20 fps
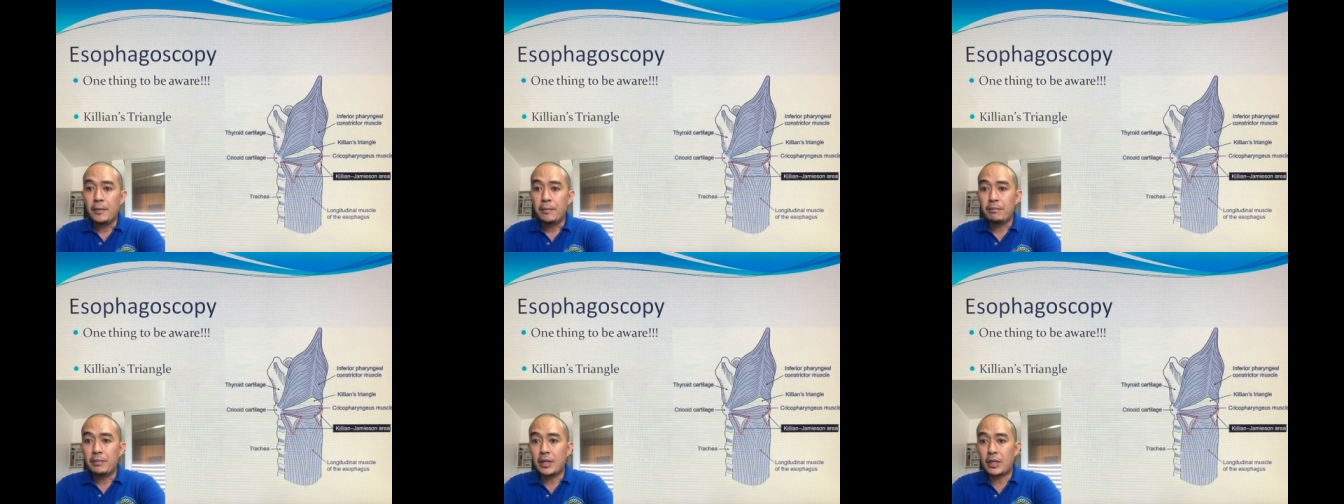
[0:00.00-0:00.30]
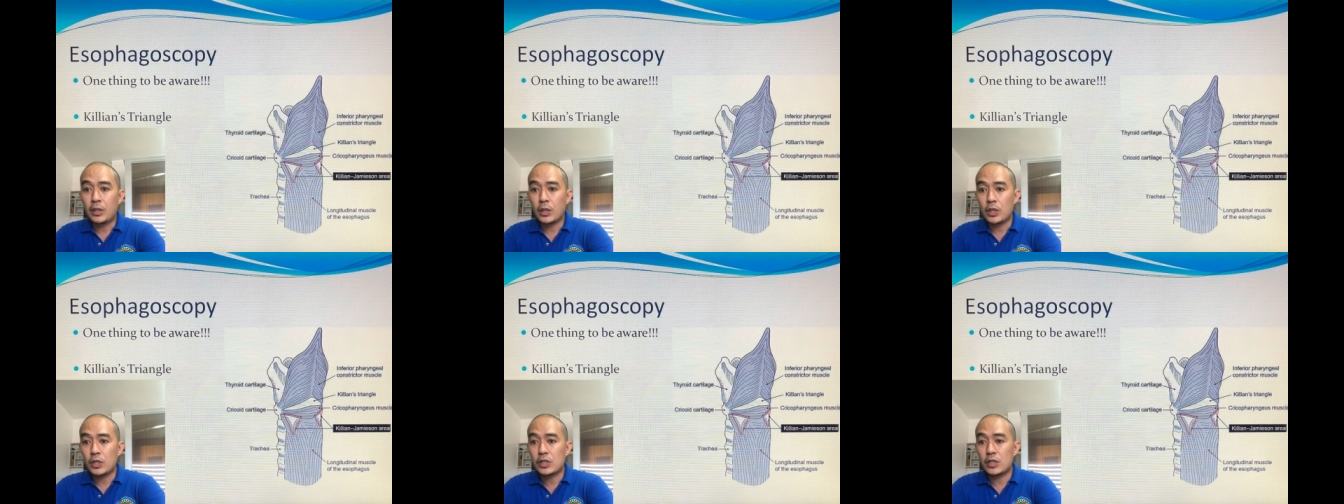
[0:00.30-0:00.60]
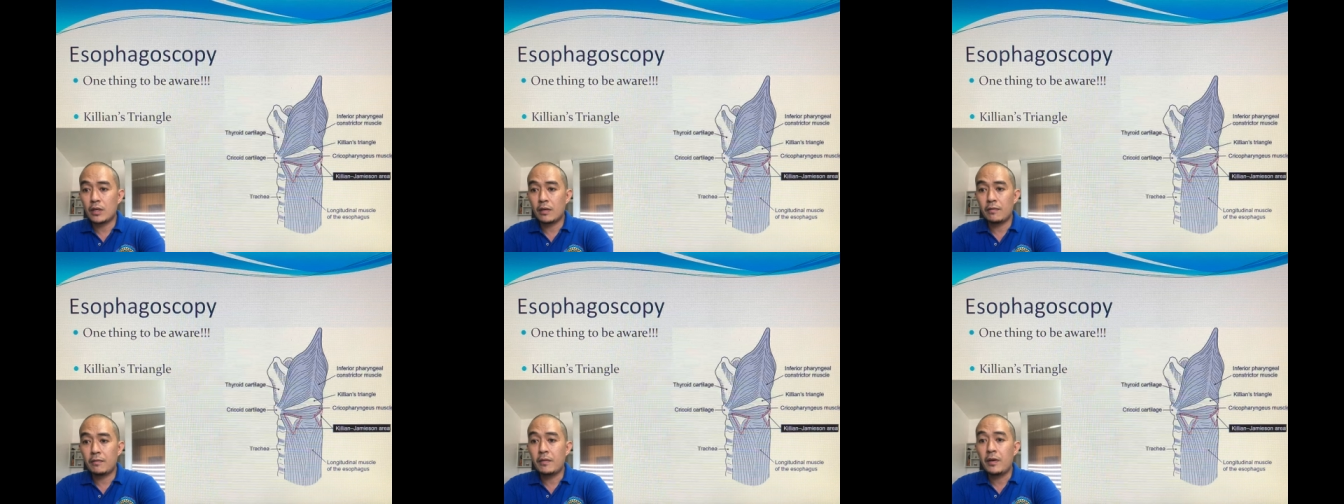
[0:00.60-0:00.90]
because
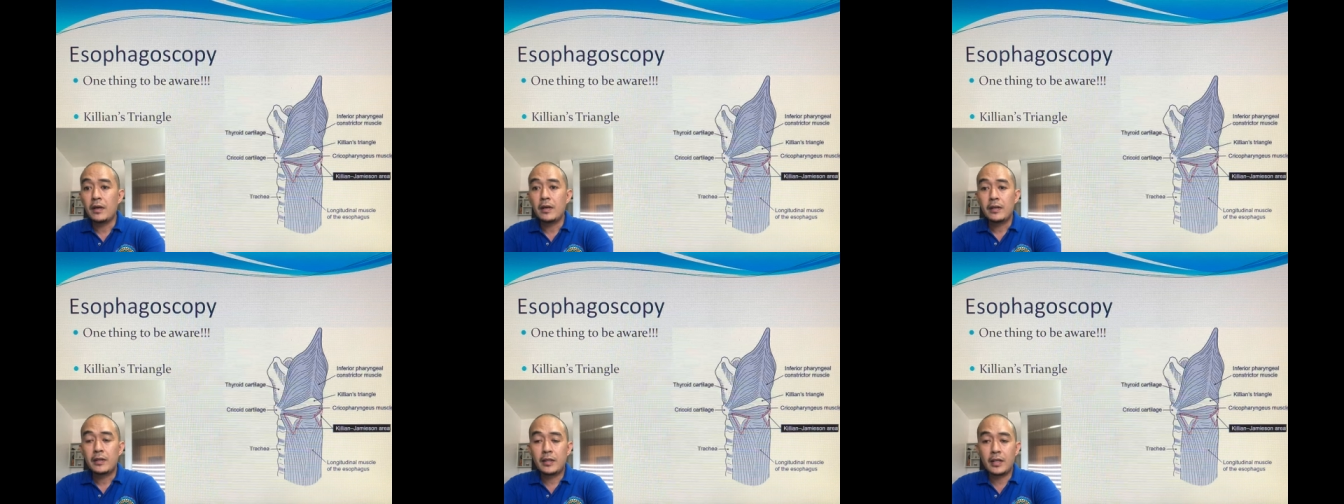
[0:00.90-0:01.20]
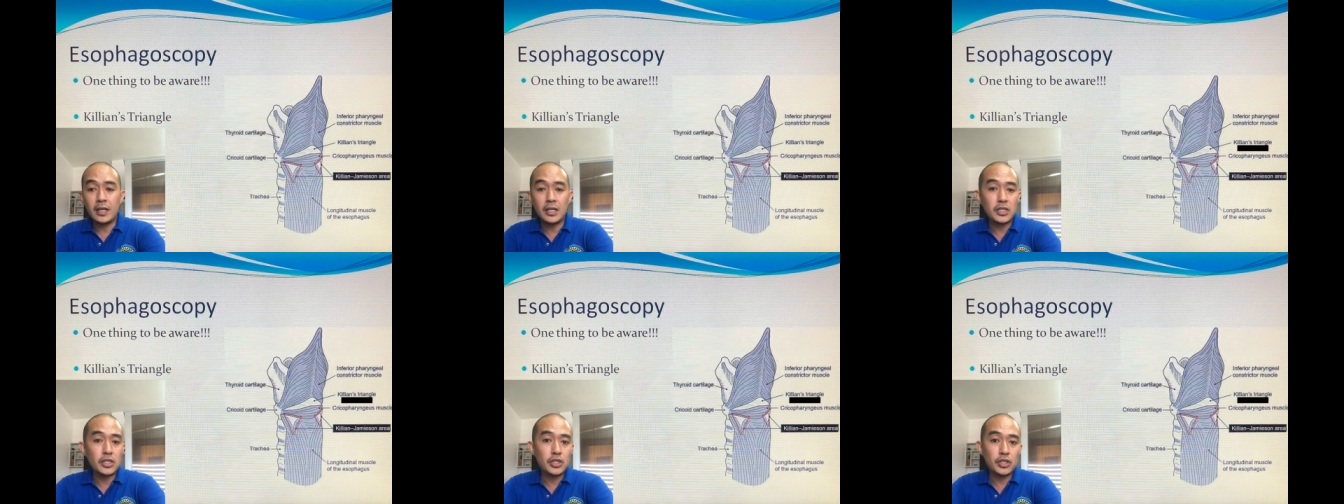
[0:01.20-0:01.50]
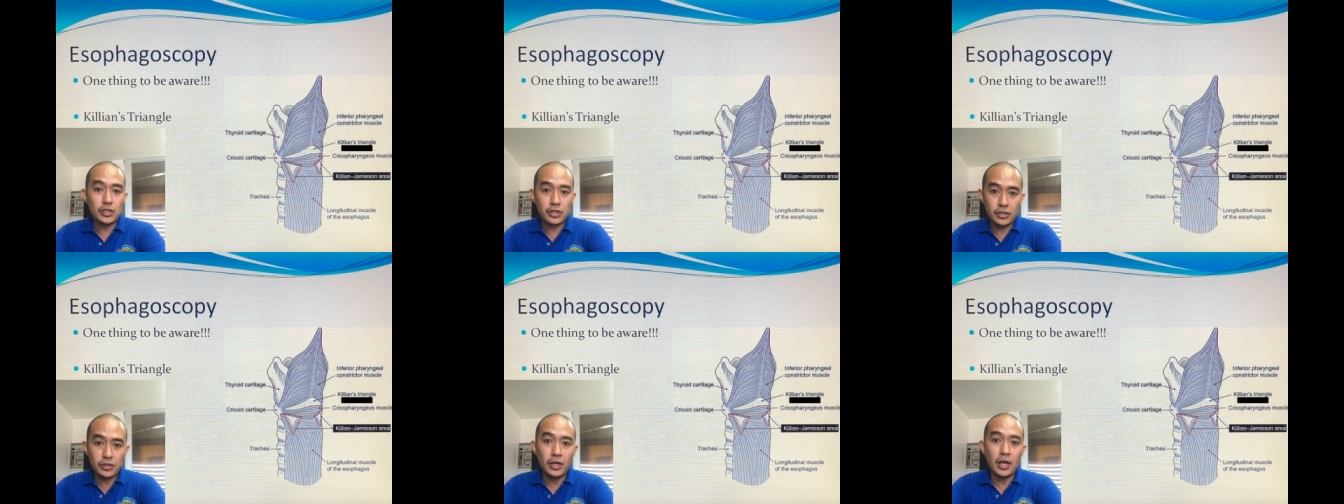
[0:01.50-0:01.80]
of this
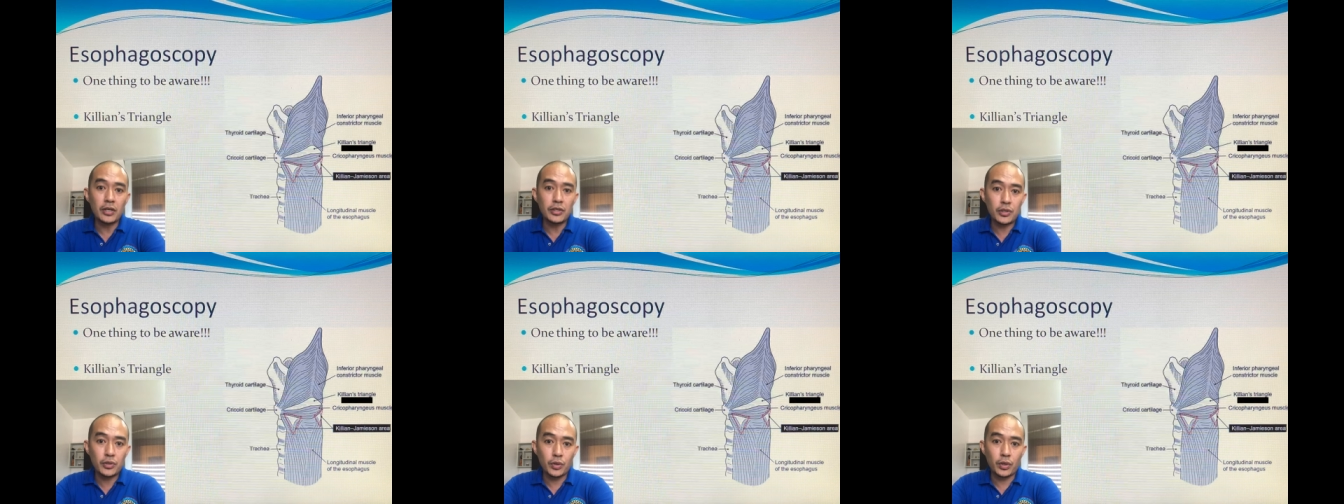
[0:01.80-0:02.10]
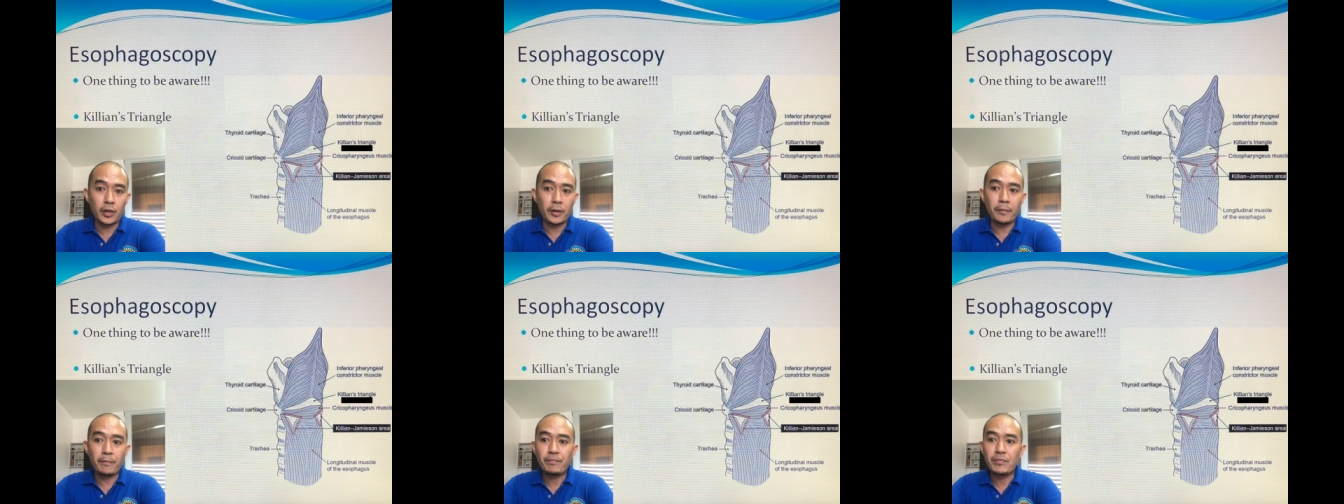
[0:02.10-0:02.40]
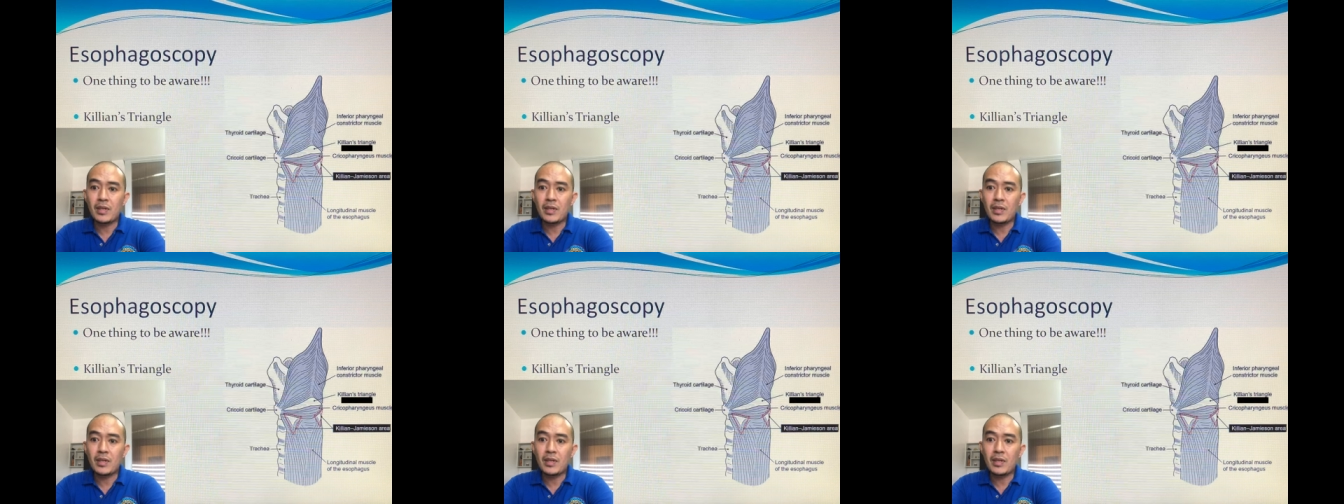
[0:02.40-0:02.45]
structure.